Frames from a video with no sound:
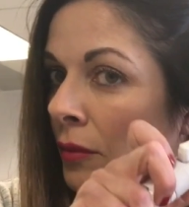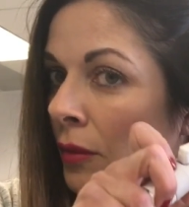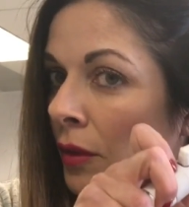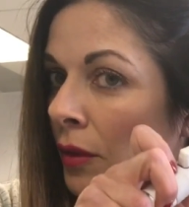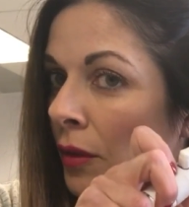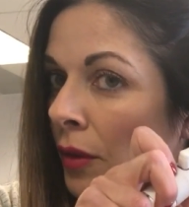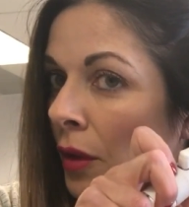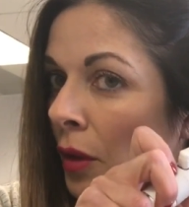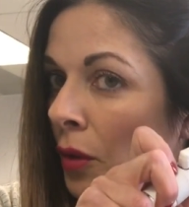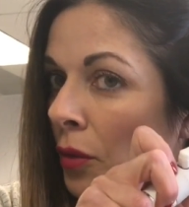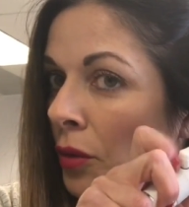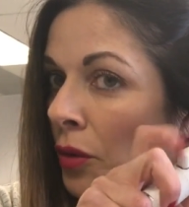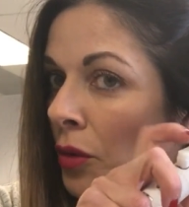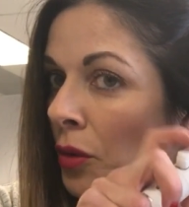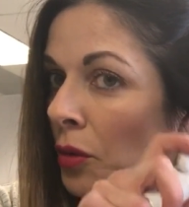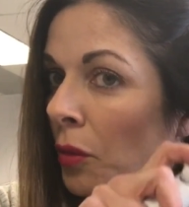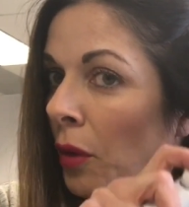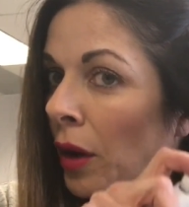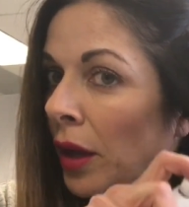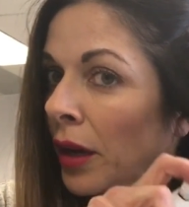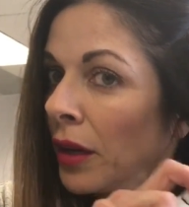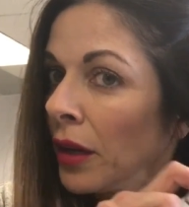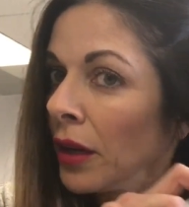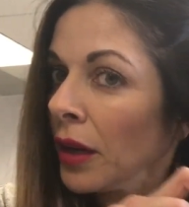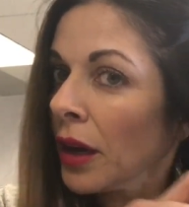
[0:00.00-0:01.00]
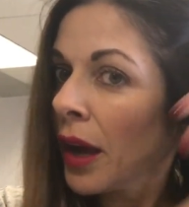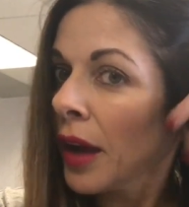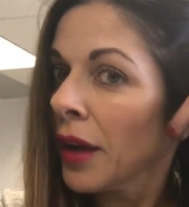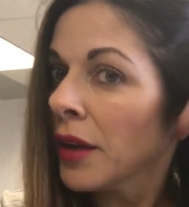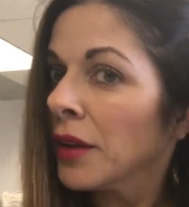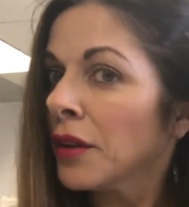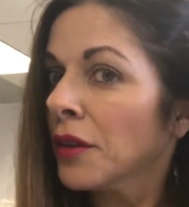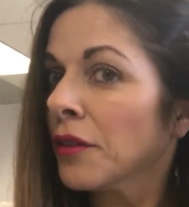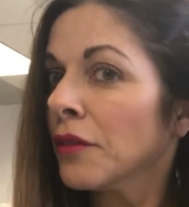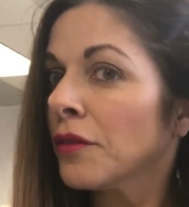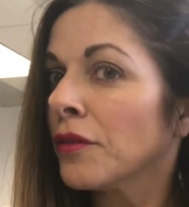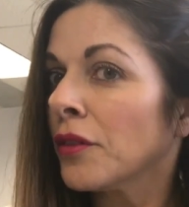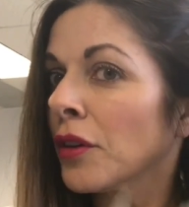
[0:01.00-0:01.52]
So you want to
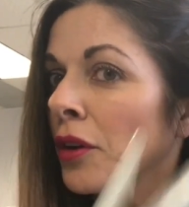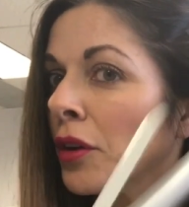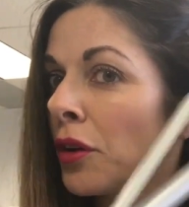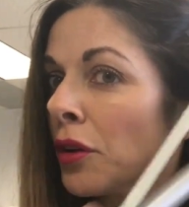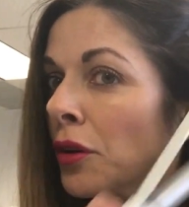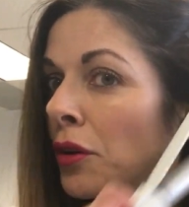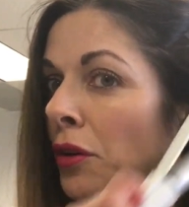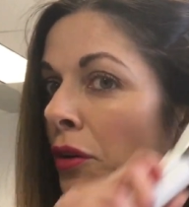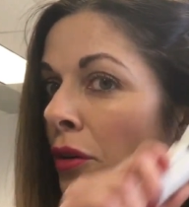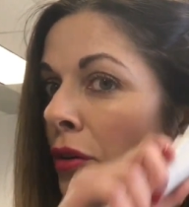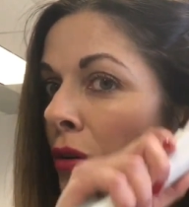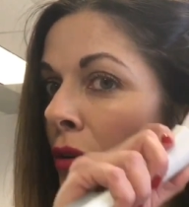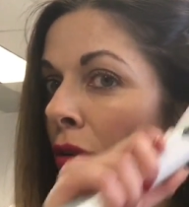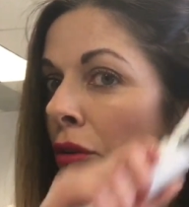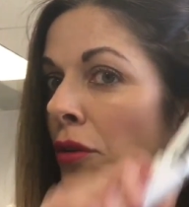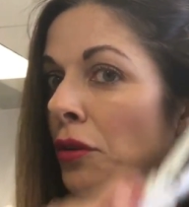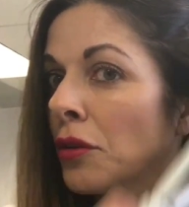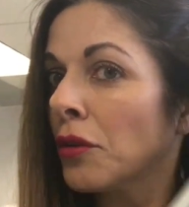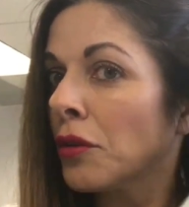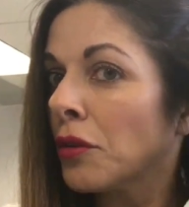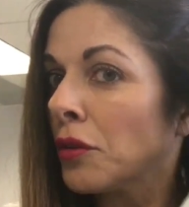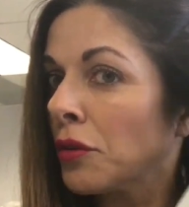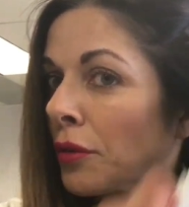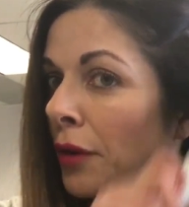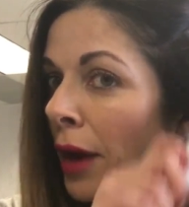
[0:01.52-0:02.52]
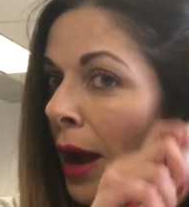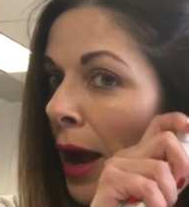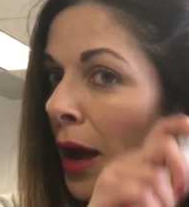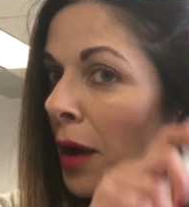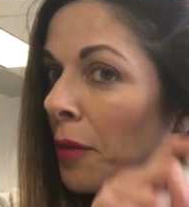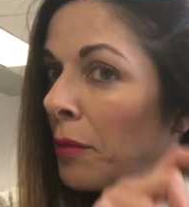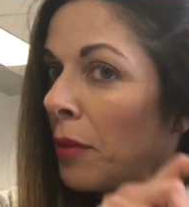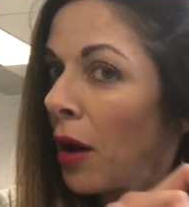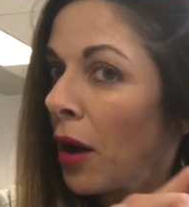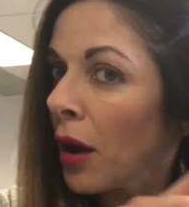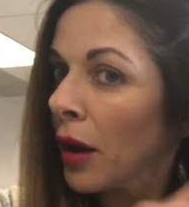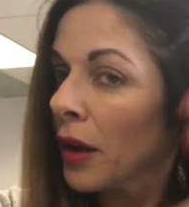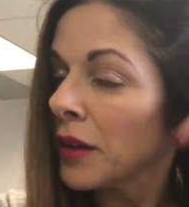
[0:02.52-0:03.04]
kind of
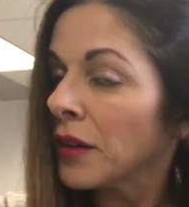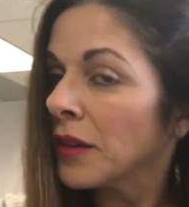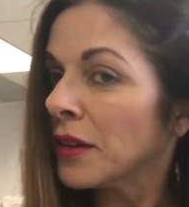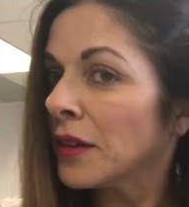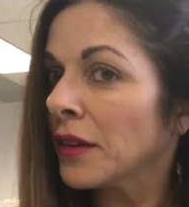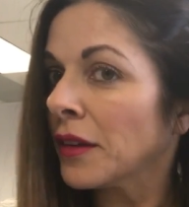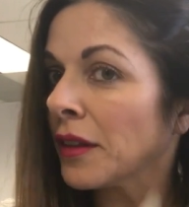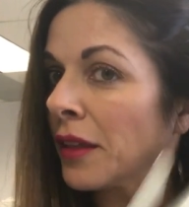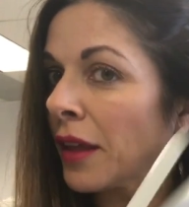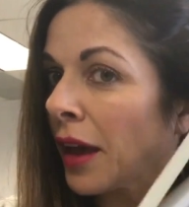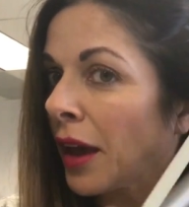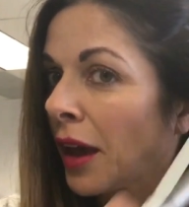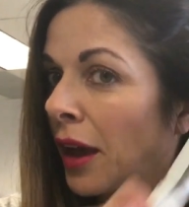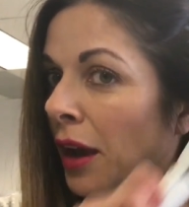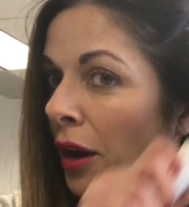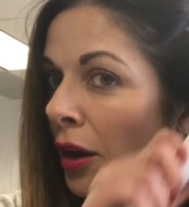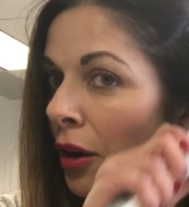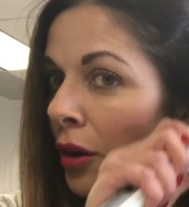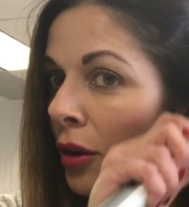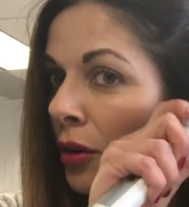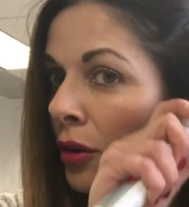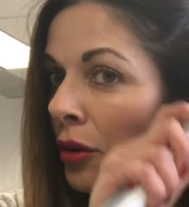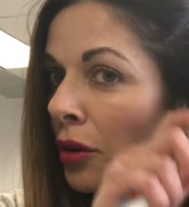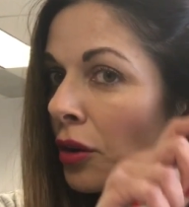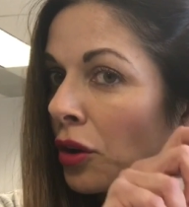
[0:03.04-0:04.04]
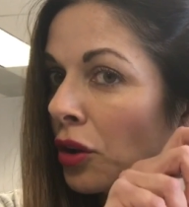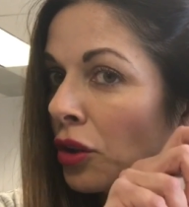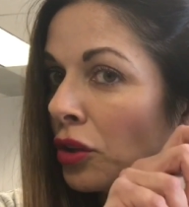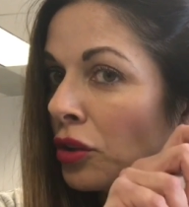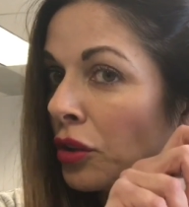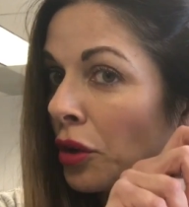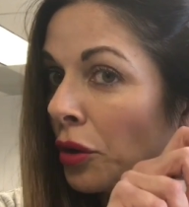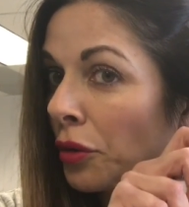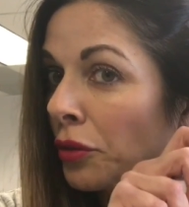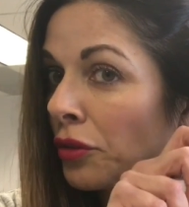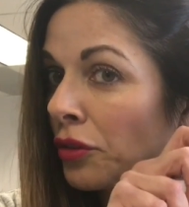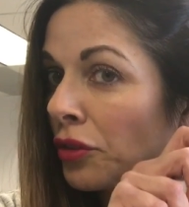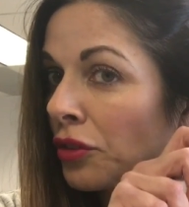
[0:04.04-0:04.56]
grab onto the hair
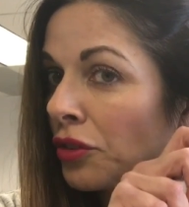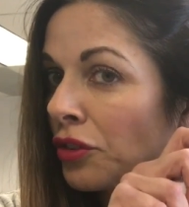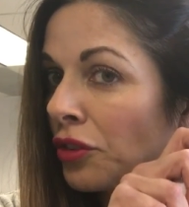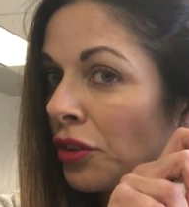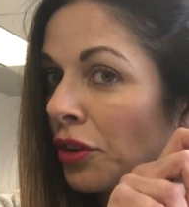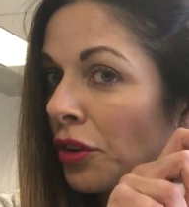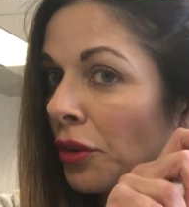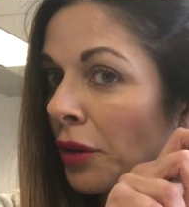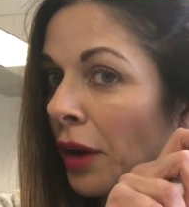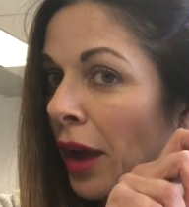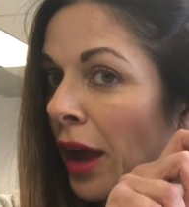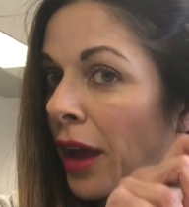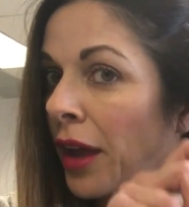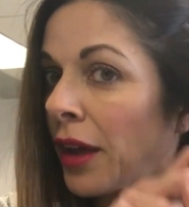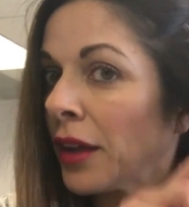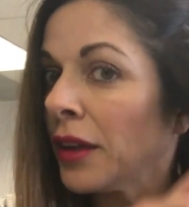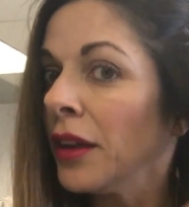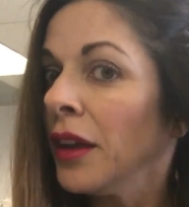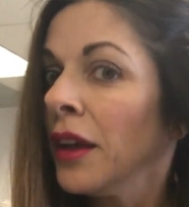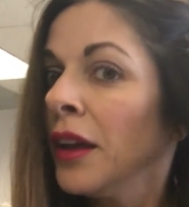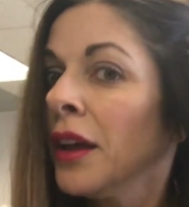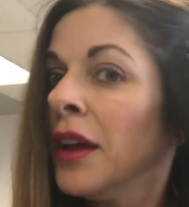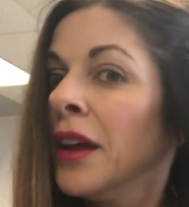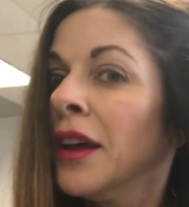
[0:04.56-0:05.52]
closer to your head,